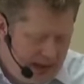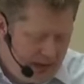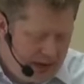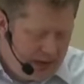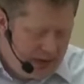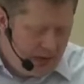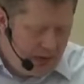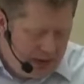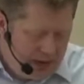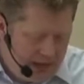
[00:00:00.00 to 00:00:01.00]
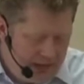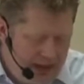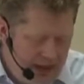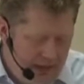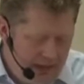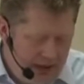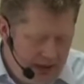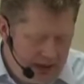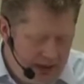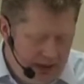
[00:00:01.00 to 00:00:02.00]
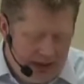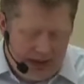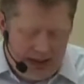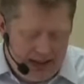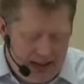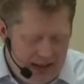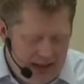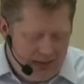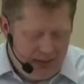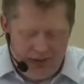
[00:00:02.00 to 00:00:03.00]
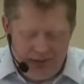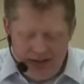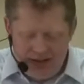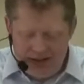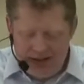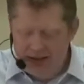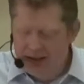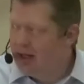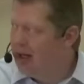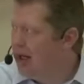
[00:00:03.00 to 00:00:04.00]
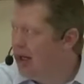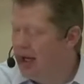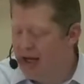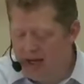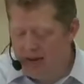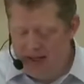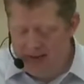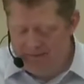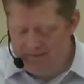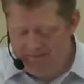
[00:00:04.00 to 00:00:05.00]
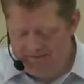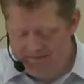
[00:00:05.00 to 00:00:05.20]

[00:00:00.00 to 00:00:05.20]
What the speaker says: and also a woman named Damaris, and a number of others. Amen.